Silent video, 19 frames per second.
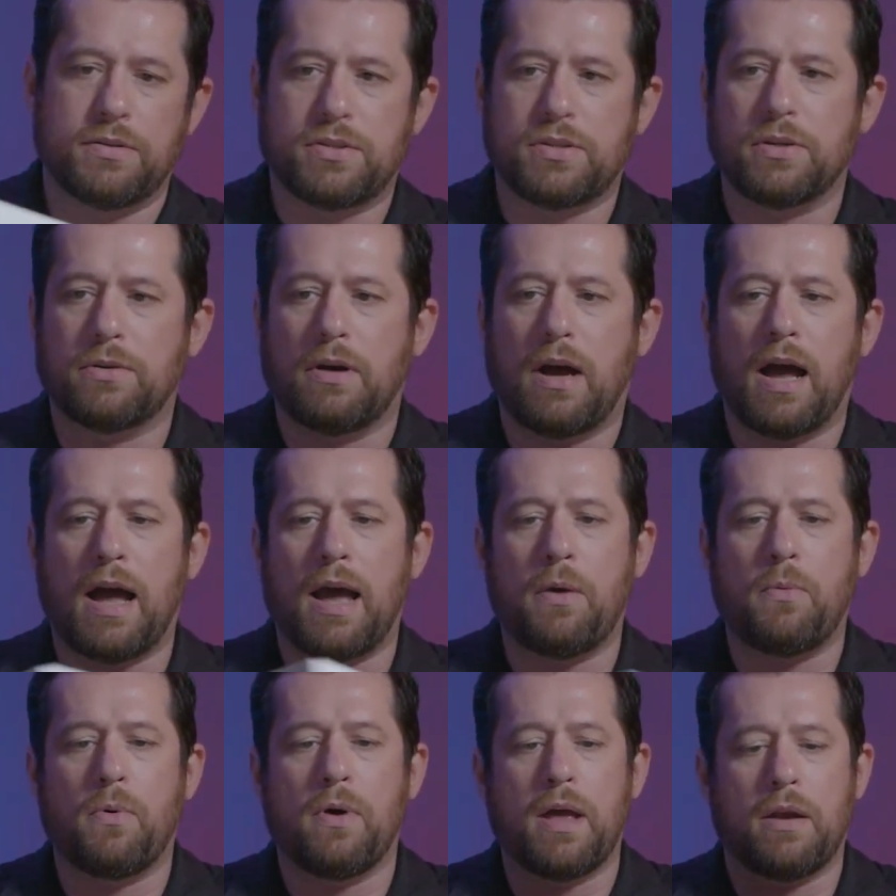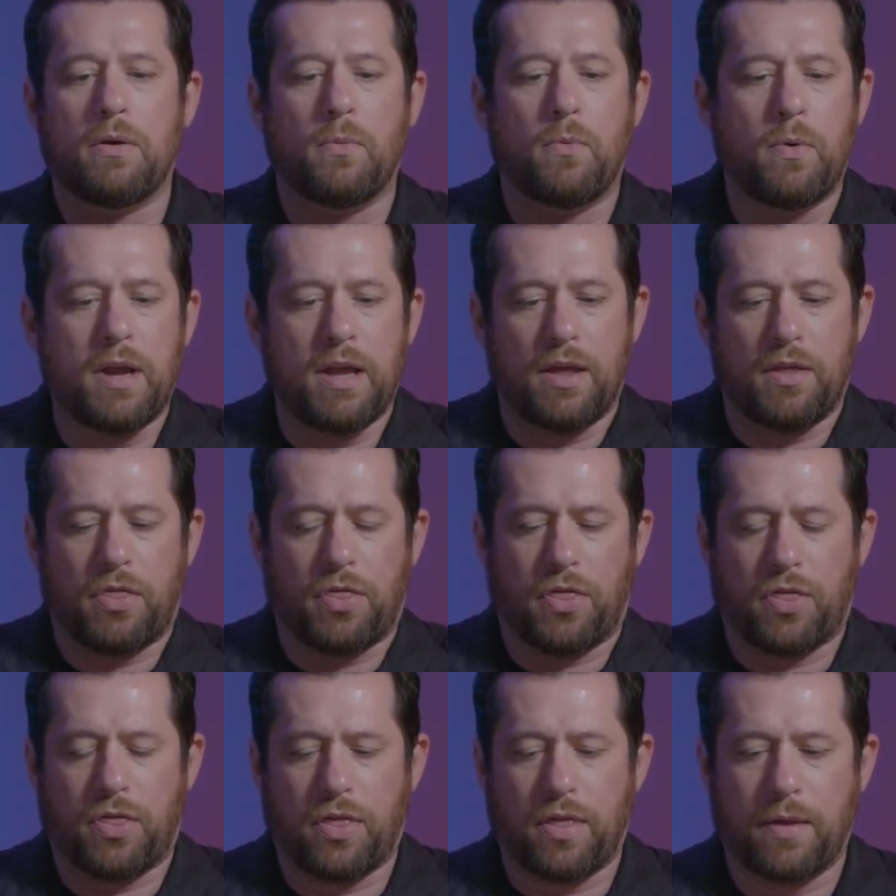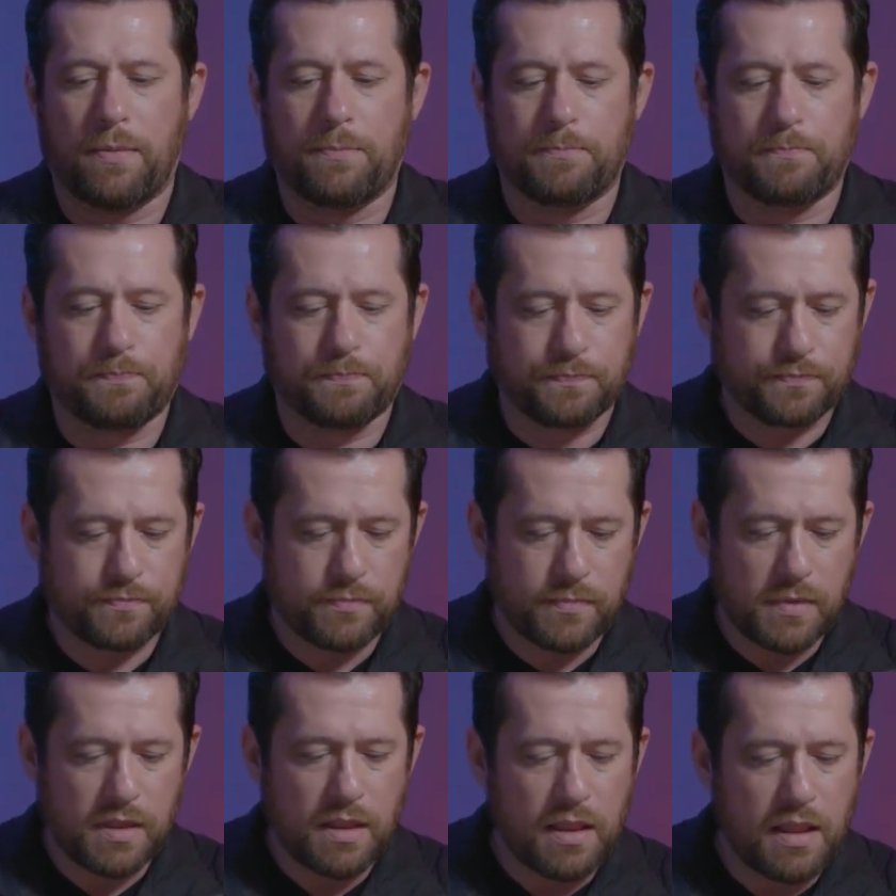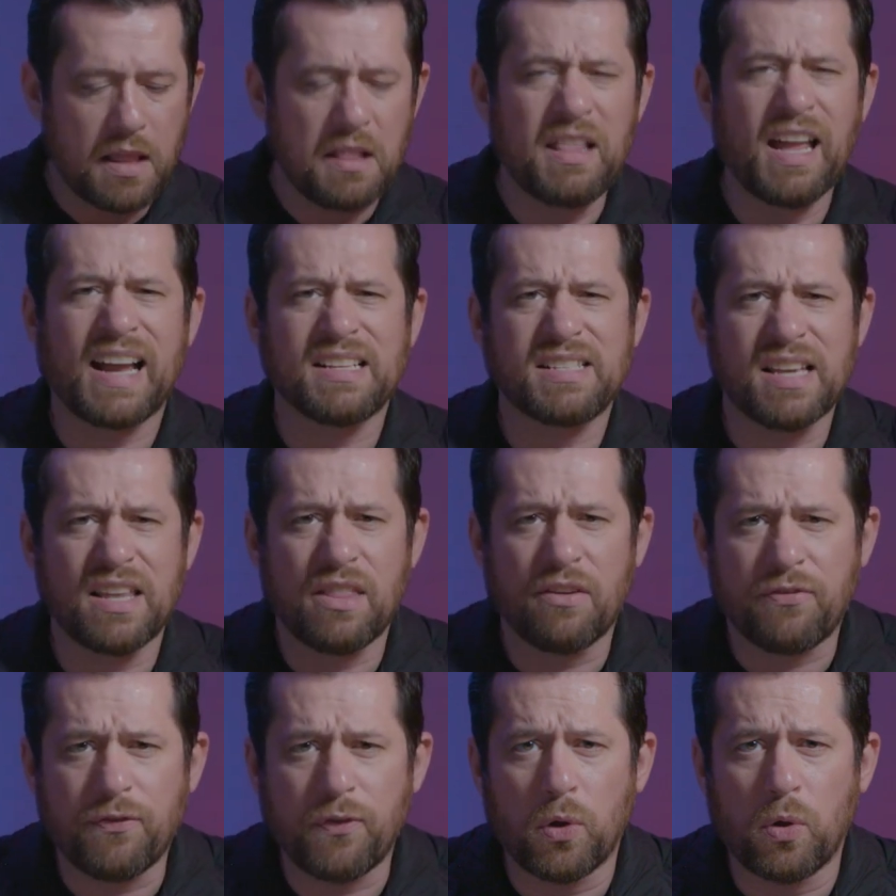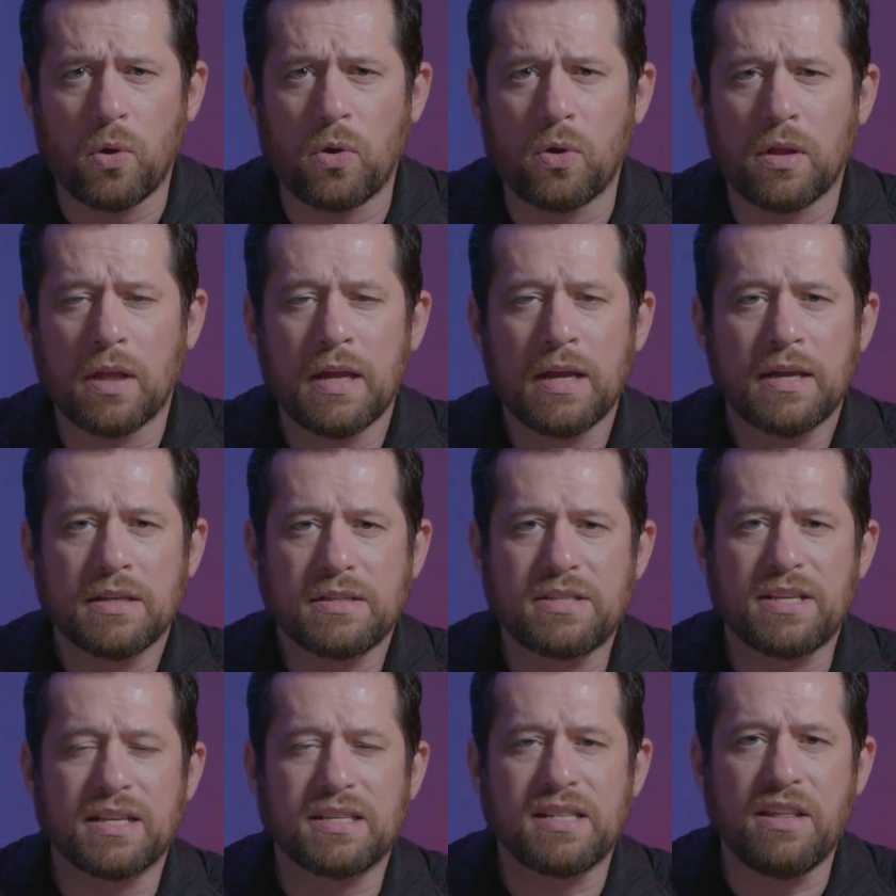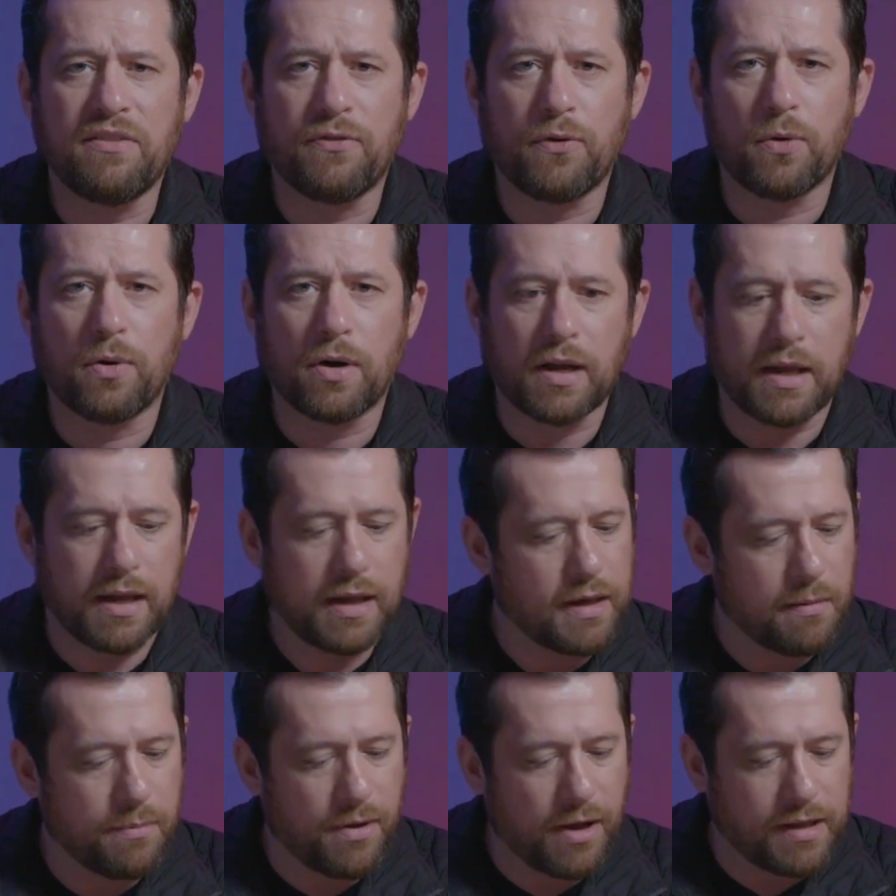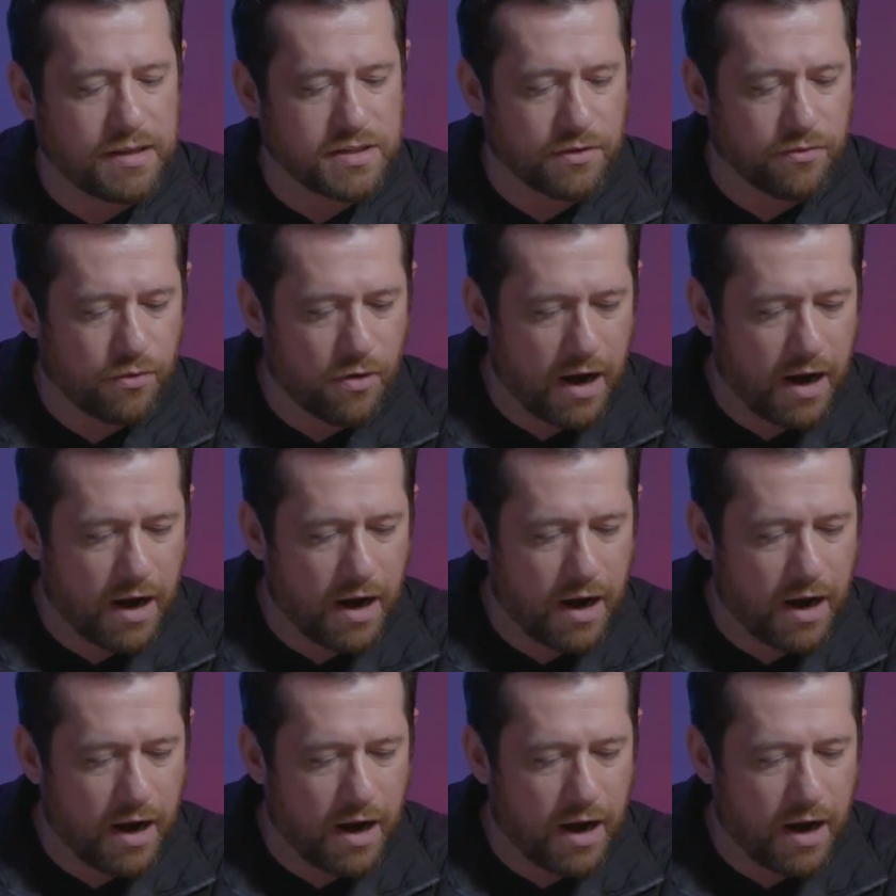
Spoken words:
So I went with, like I said, the full 64 gigabytes of